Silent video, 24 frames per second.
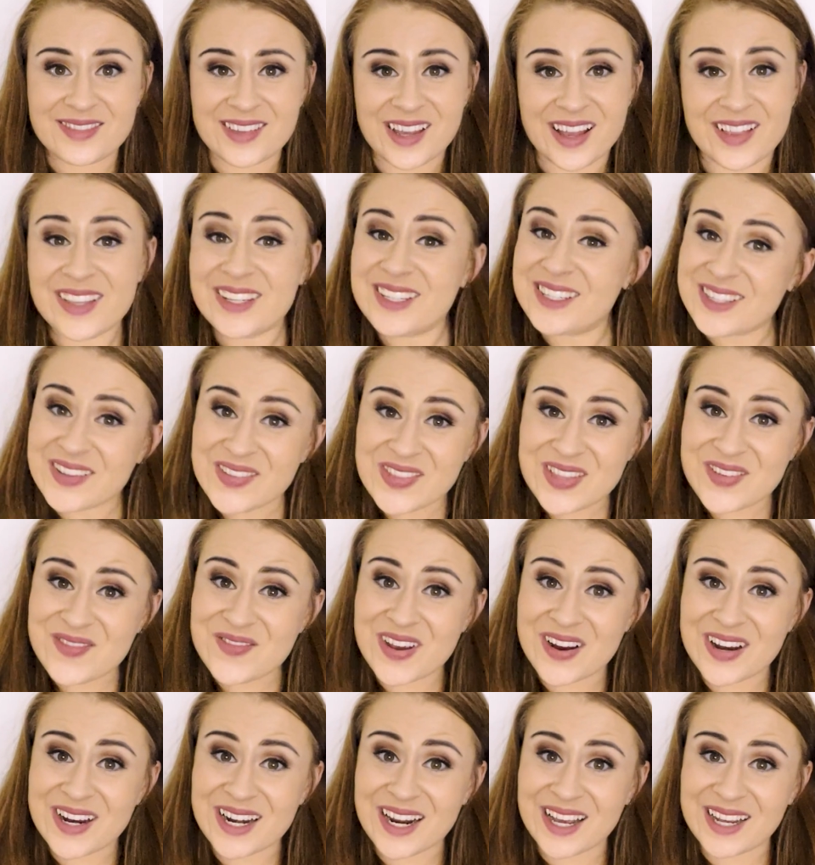And there's something
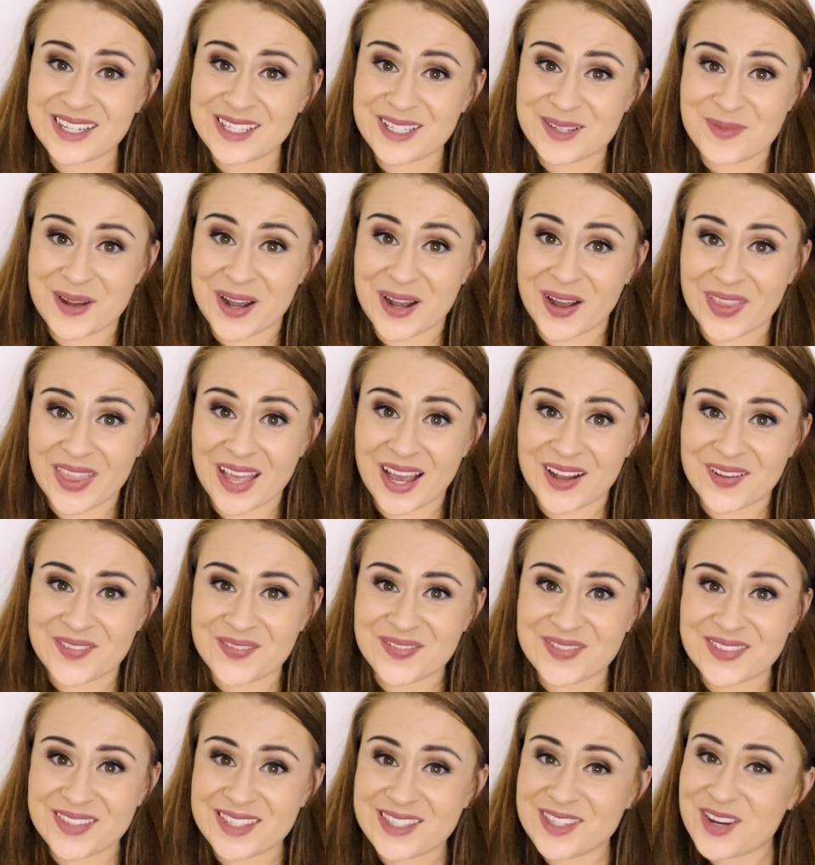very nice about that.
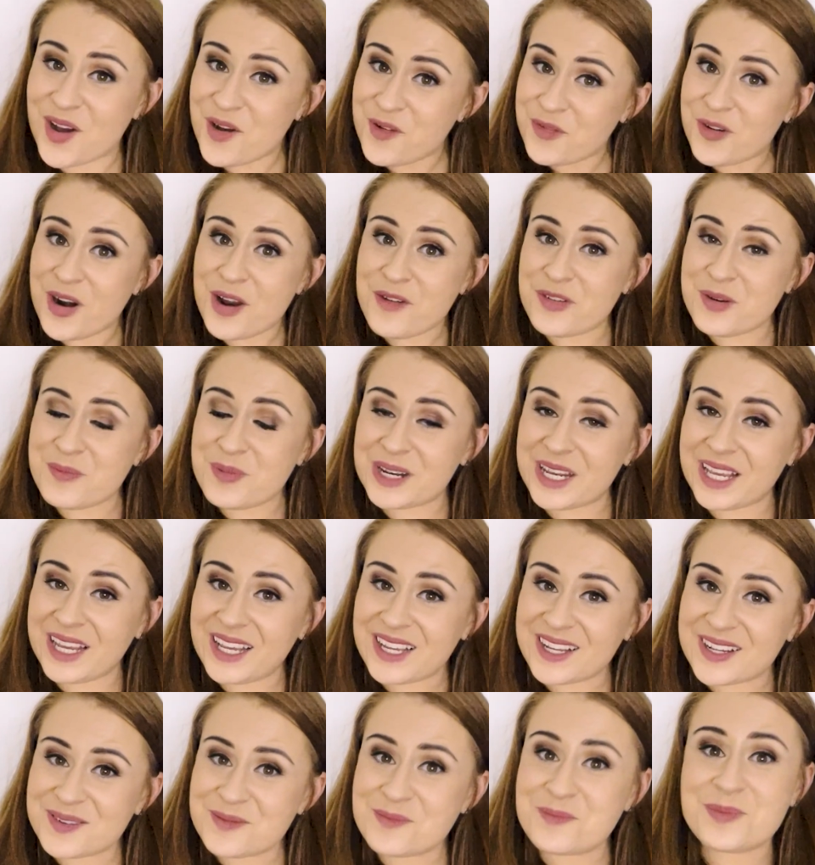It's not for everybody,
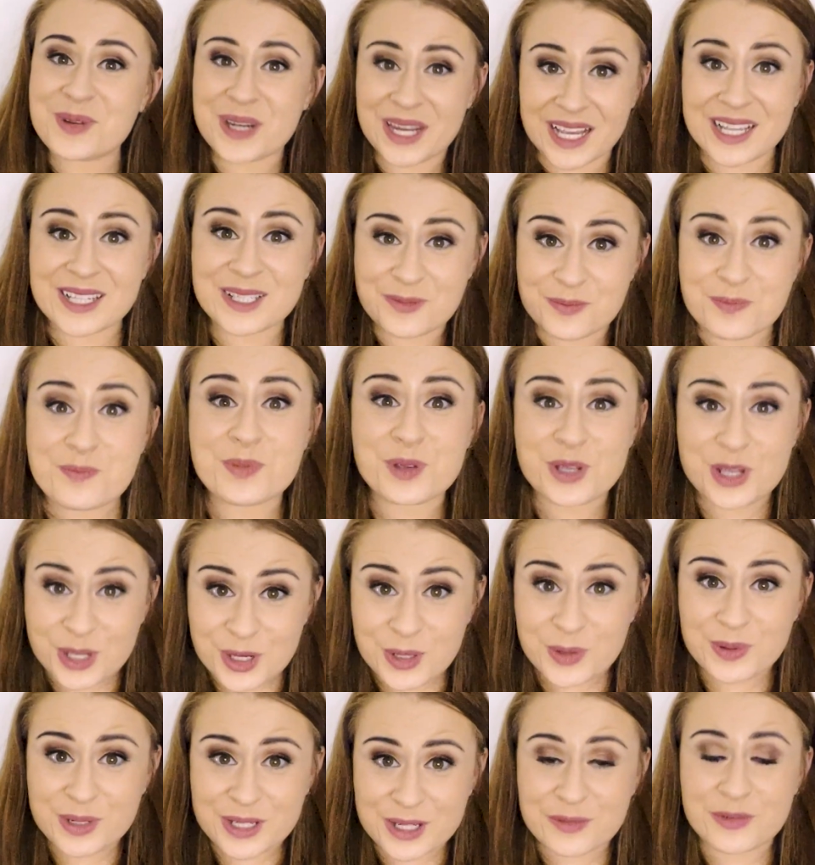but it is a
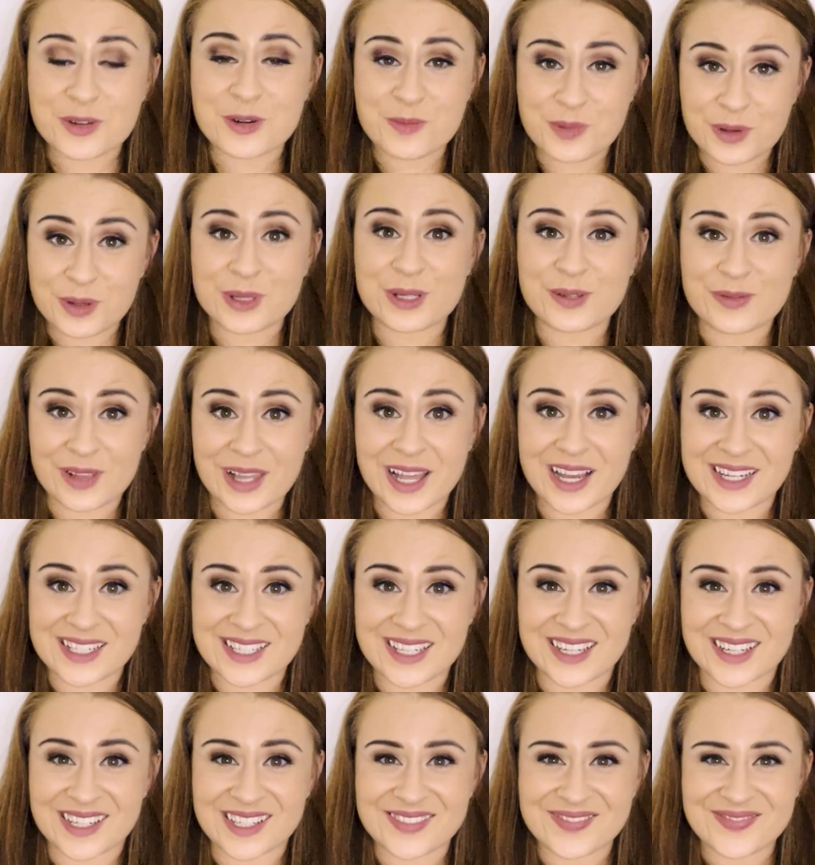beautiful, beautiful
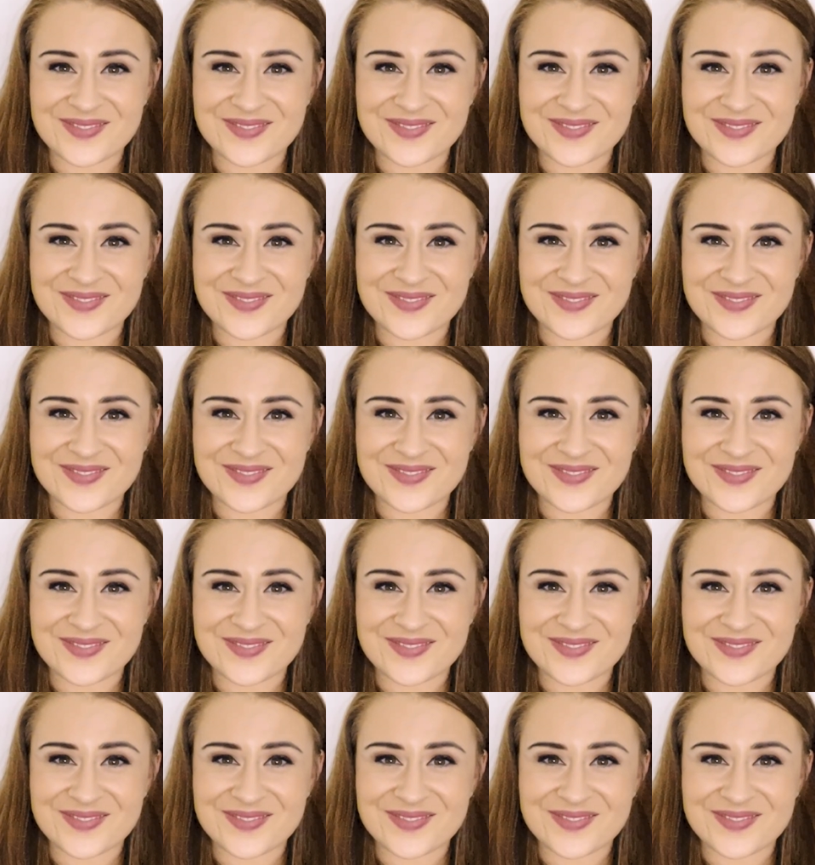idea.